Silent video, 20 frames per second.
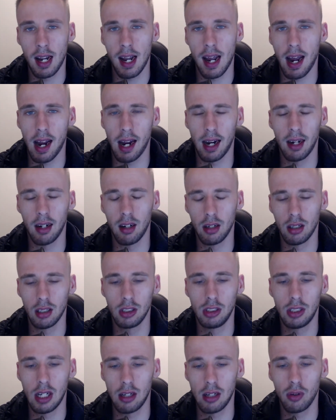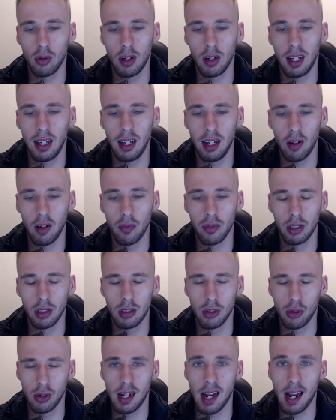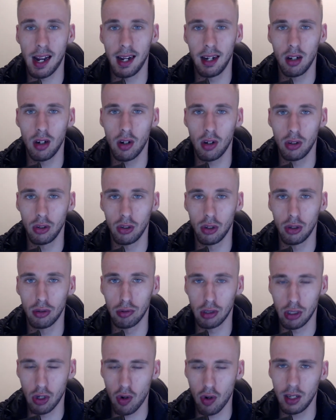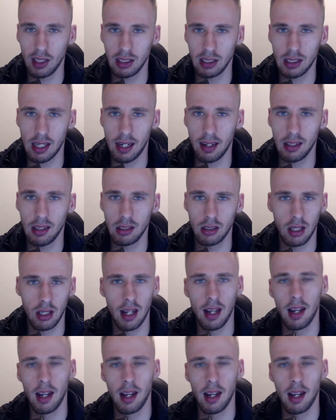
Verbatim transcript: and generally if it's okay on your recording settings,